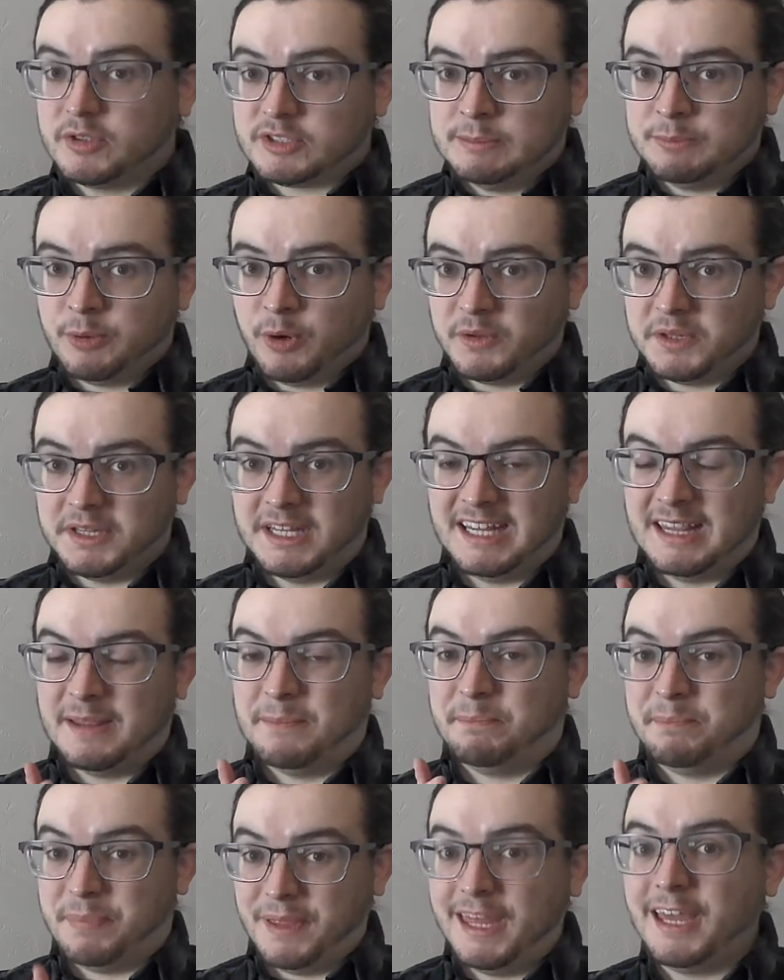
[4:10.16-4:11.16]
importantly, the
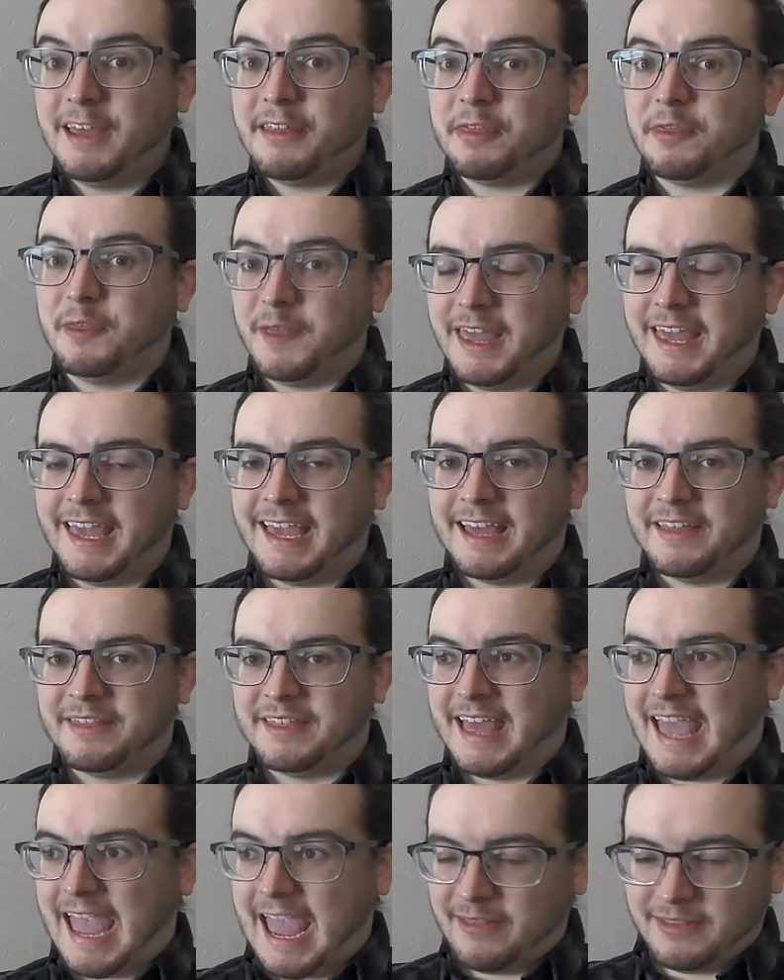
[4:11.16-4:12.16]
big thing
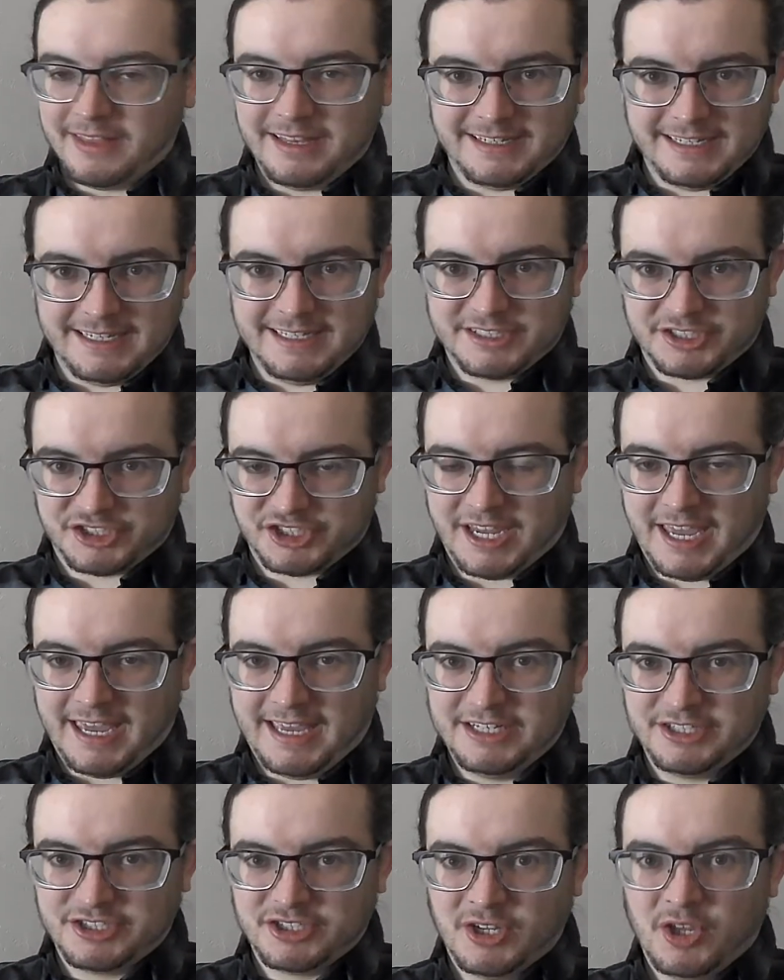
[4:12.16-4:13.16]
that LEDs
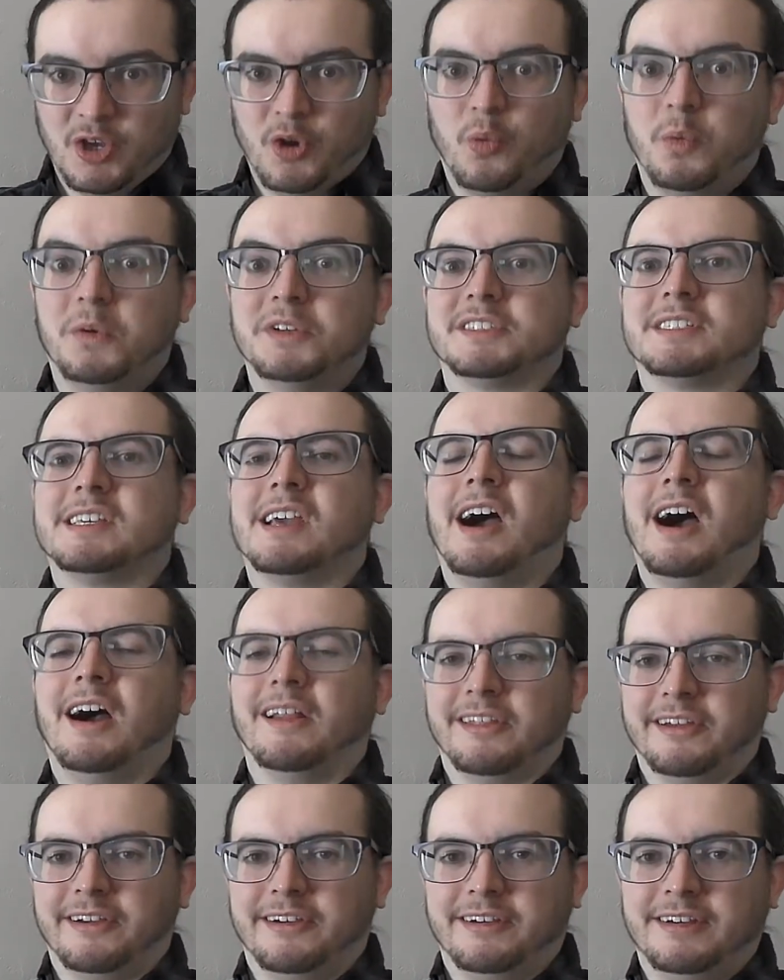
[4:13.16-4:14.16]
changed was
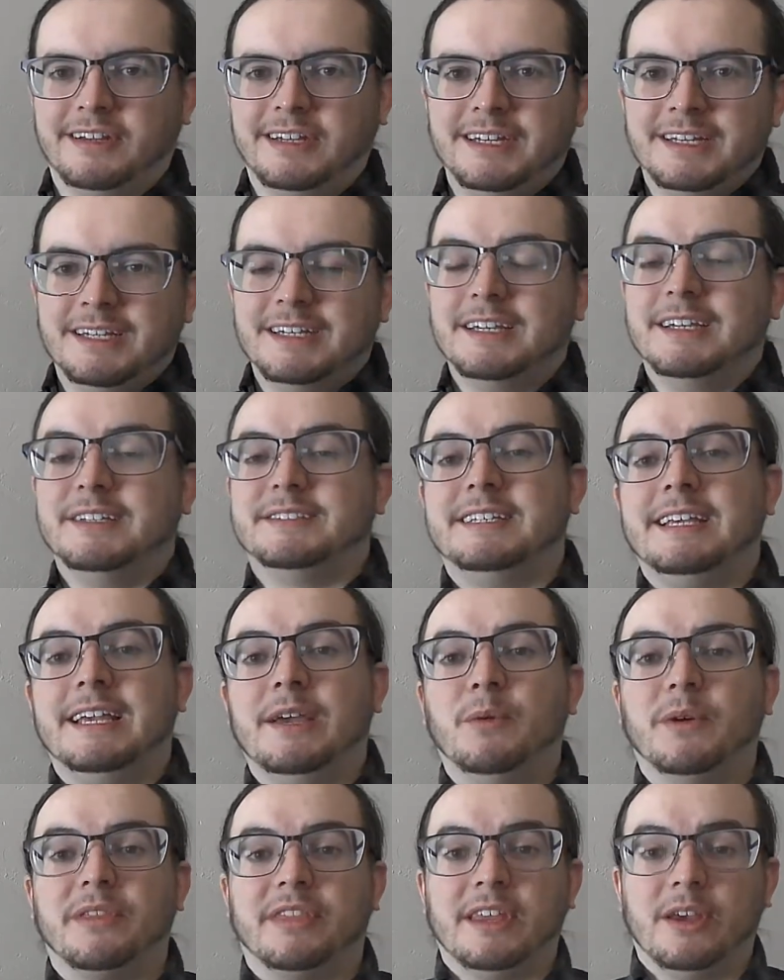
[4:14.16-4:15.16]
color. You see,
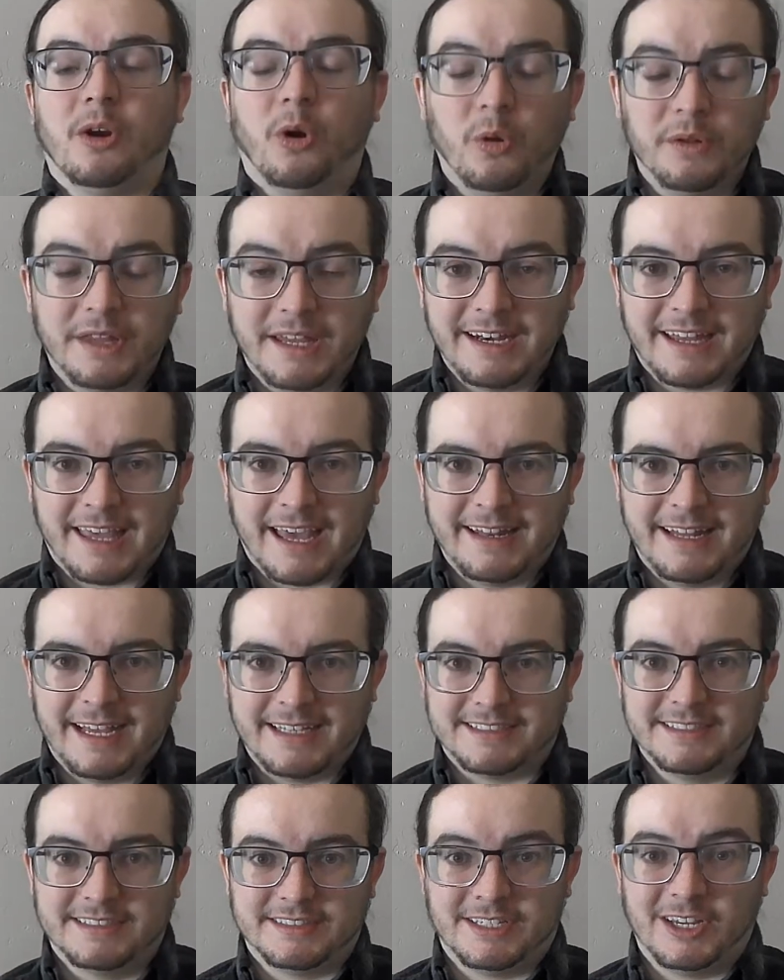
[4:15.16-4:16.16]
with the old
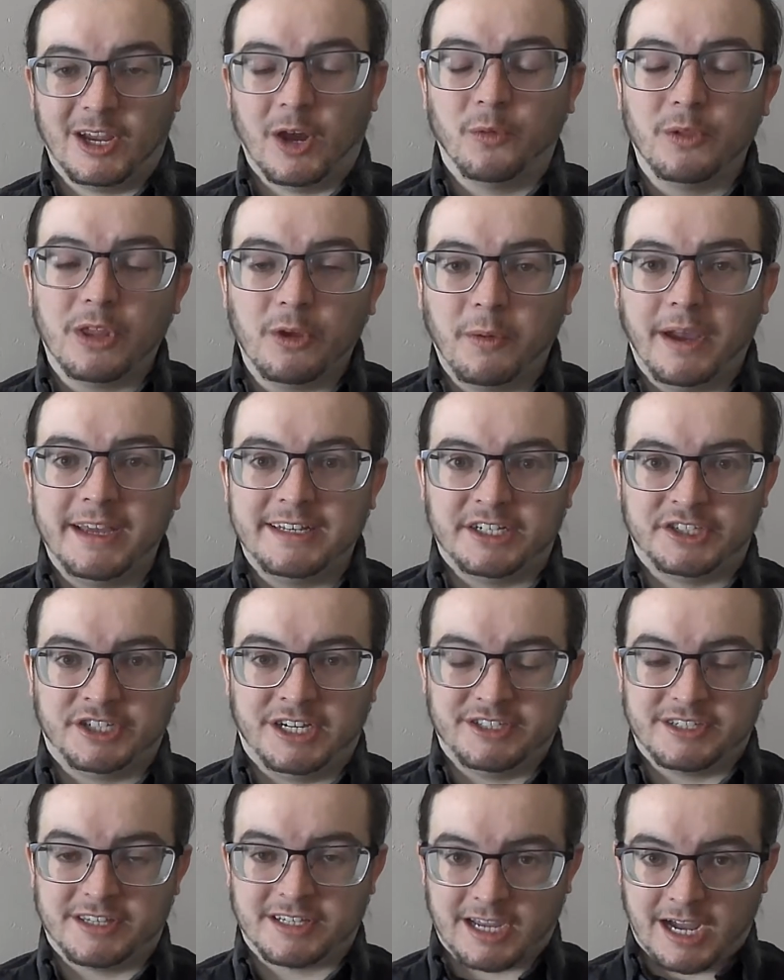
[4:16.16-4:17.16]
incandescents, the only way to
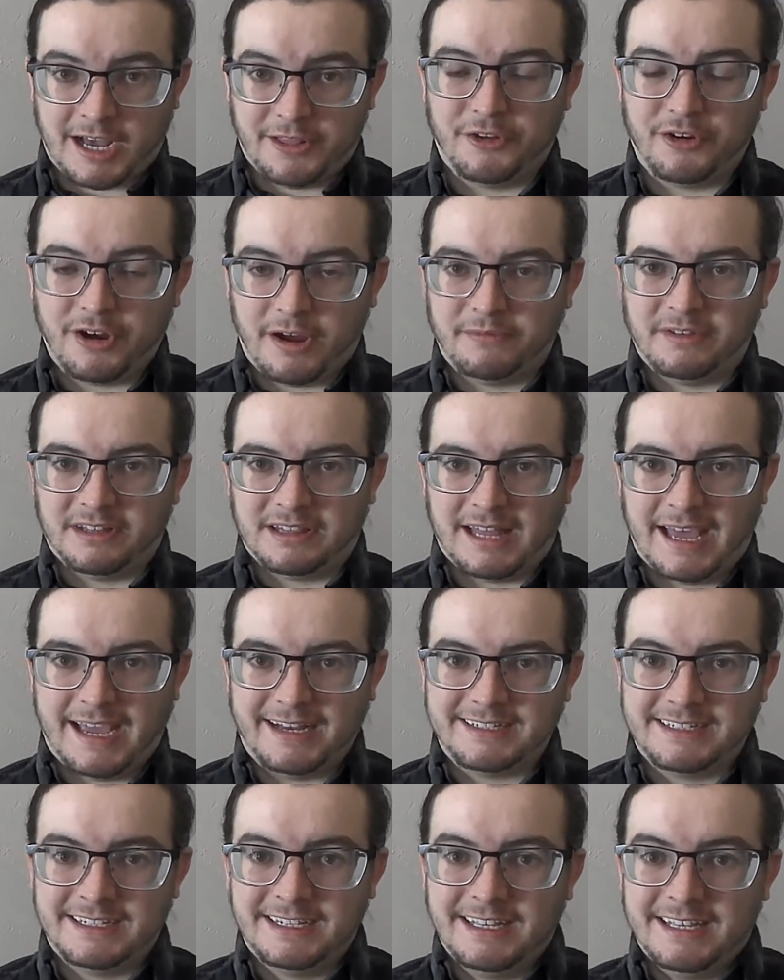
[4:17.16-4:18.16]
change the color of the
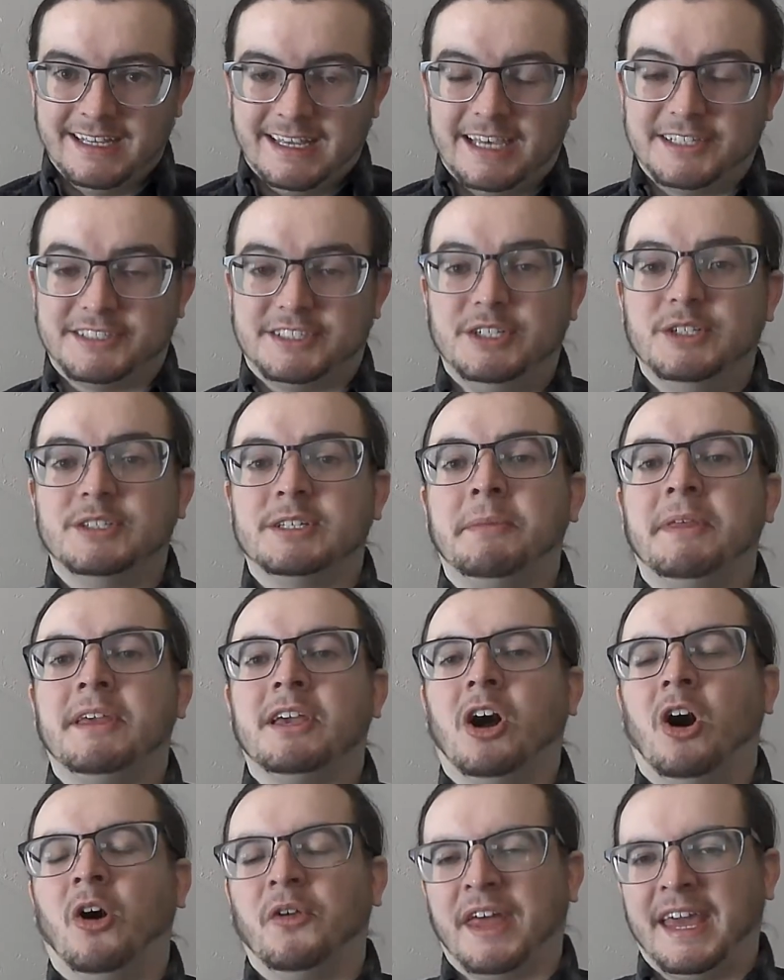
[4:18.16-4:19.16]
light is to use something
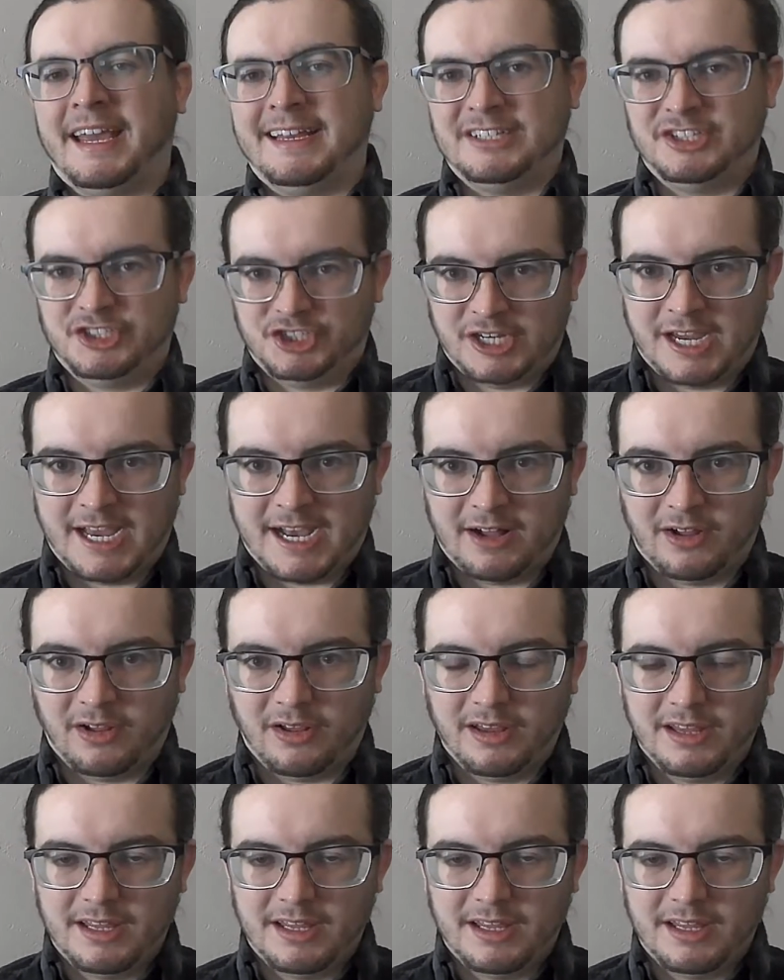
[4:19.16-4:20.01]
called a gel.